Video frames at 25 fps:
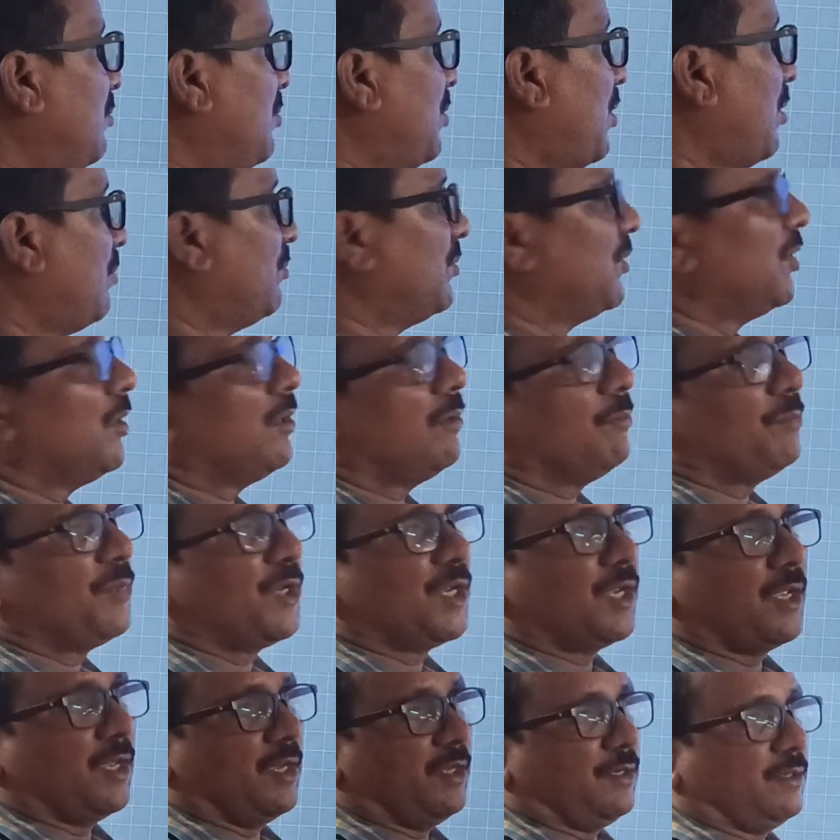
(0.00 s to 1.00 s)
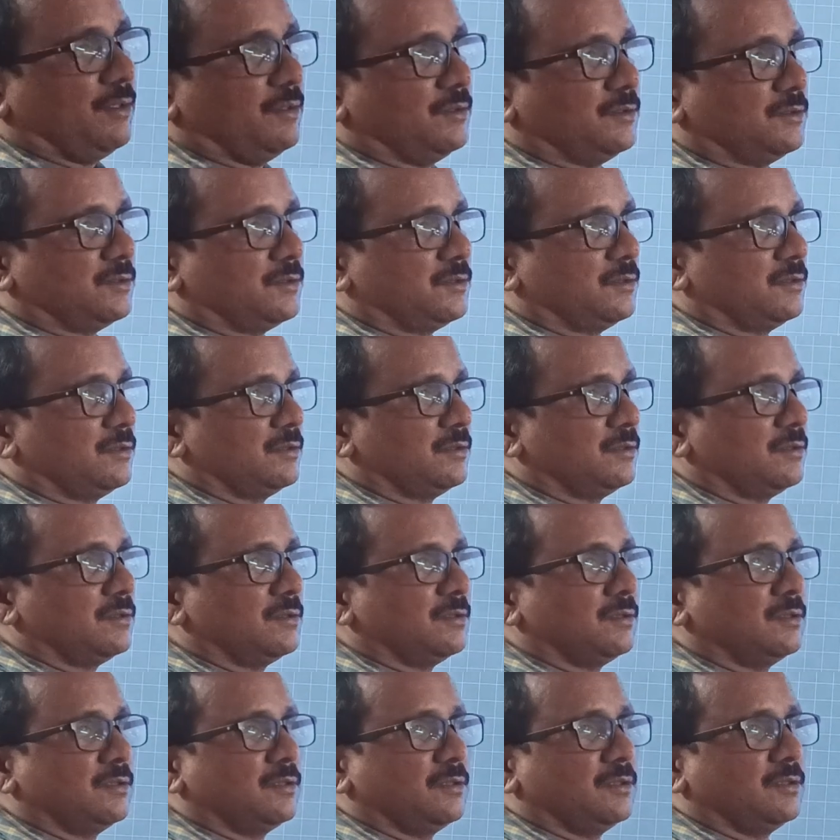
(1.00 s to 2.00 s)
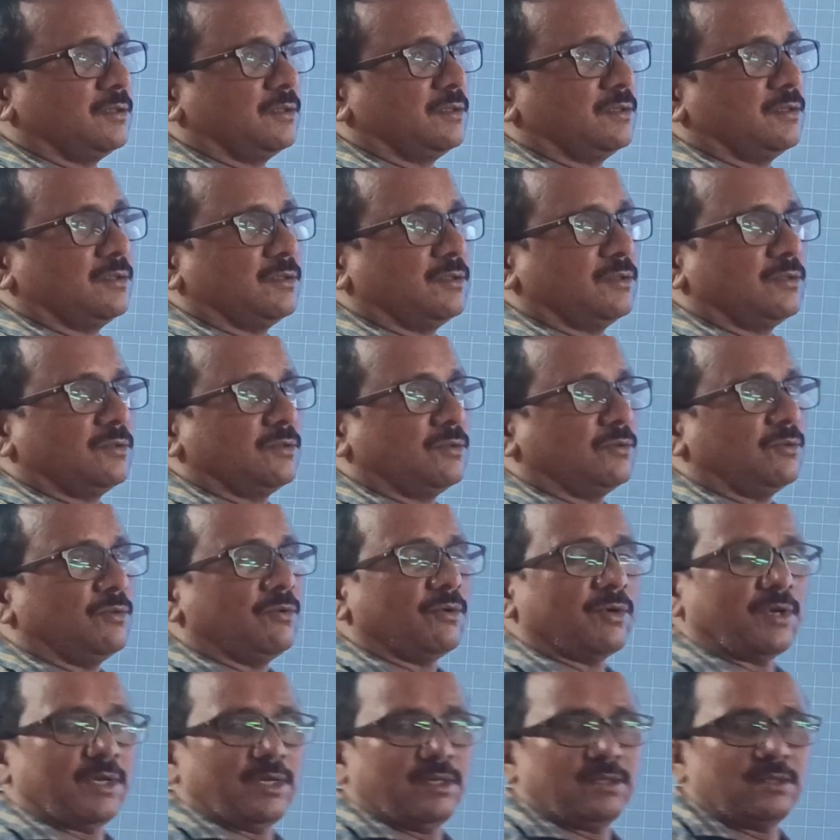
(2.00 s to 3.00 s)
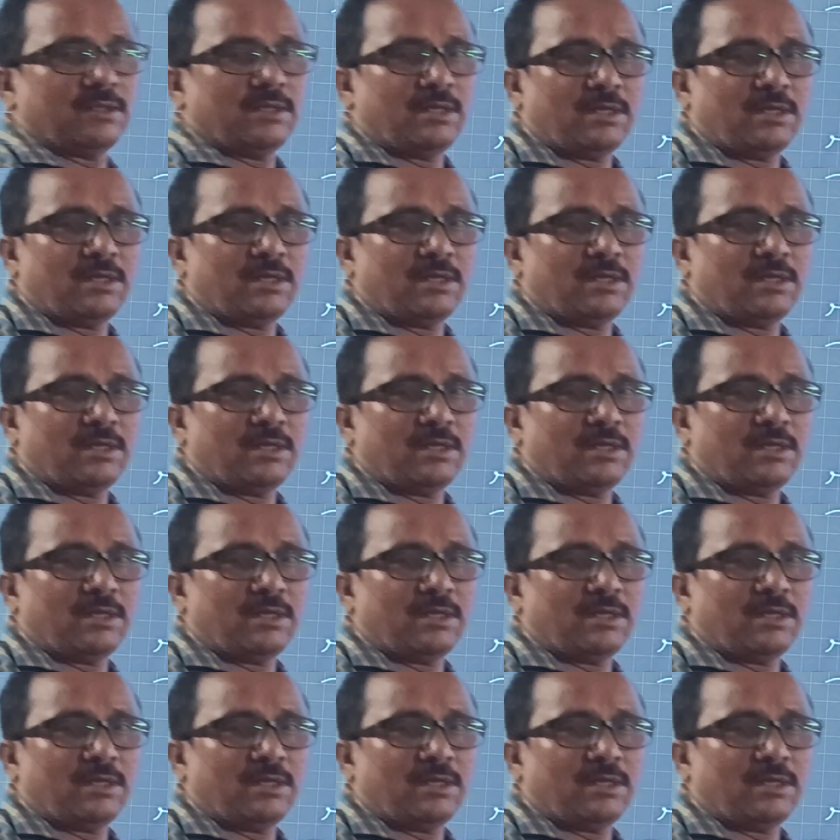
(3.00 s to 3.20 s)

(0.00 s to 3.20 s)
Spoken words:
from the pig irons. Okay.